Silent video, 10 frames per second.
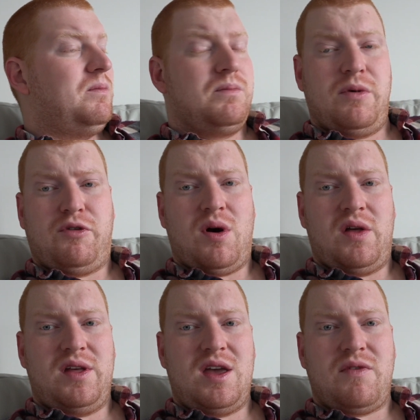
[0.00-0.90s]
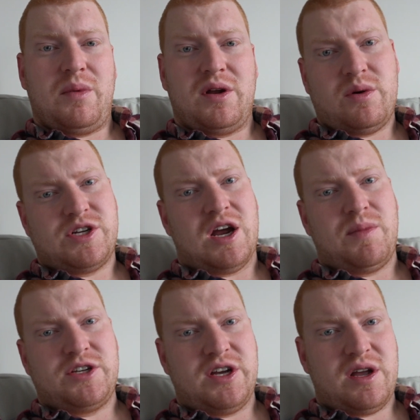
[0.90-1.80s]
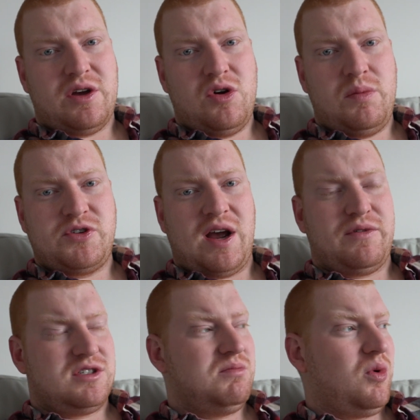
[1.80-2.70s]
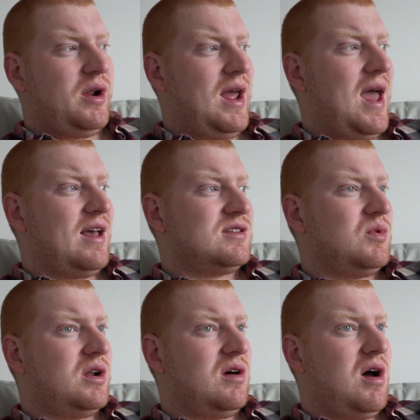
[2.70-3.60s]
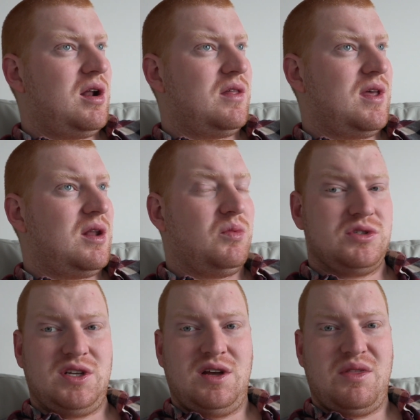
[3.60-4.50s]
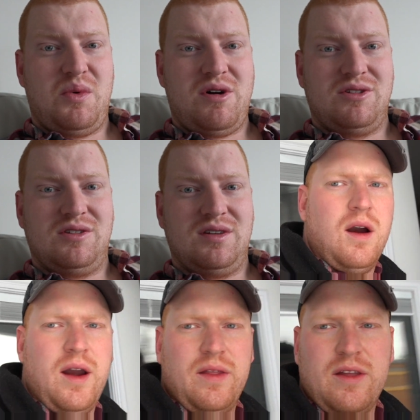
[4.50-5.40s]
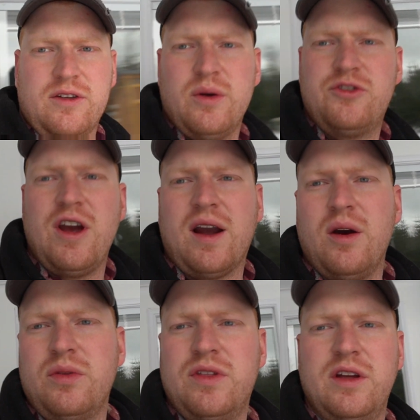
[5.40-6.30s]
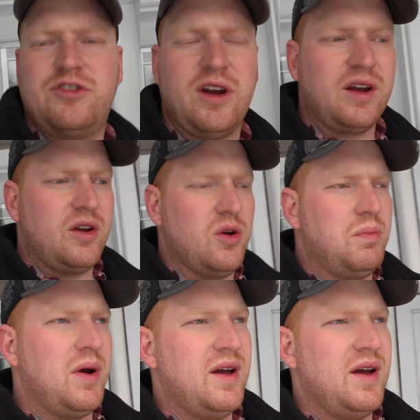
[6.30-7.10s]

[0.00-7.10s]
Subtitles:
Before I leave, I'm going to go check my chicken coop, check for some morning eggs and whatnot, and then we'll see you in the woods. right, let's go check out the chicken coop.